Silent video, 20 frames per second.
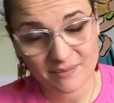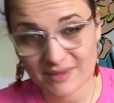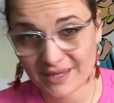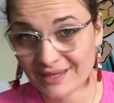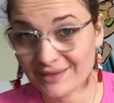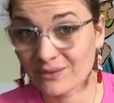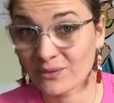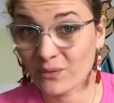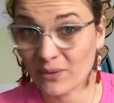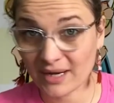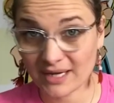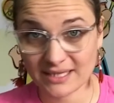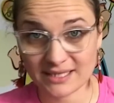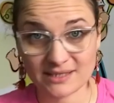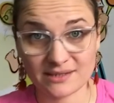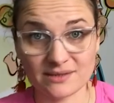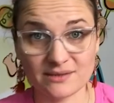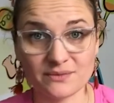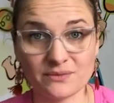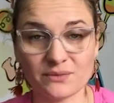then great,
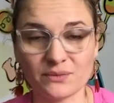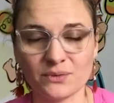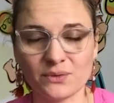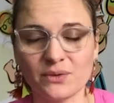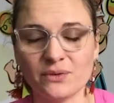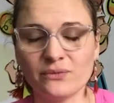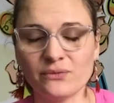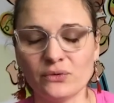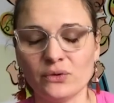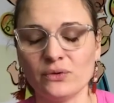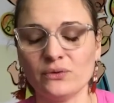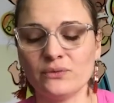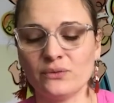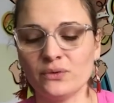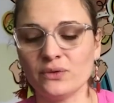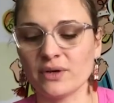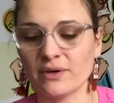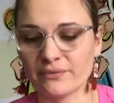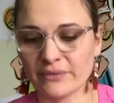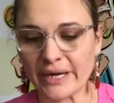it's full
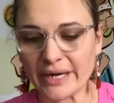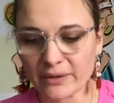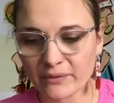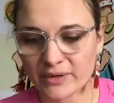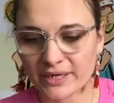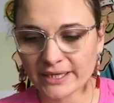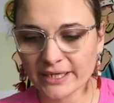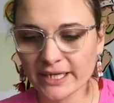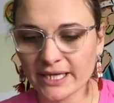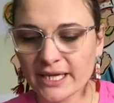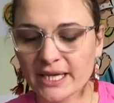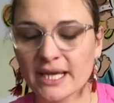of iron.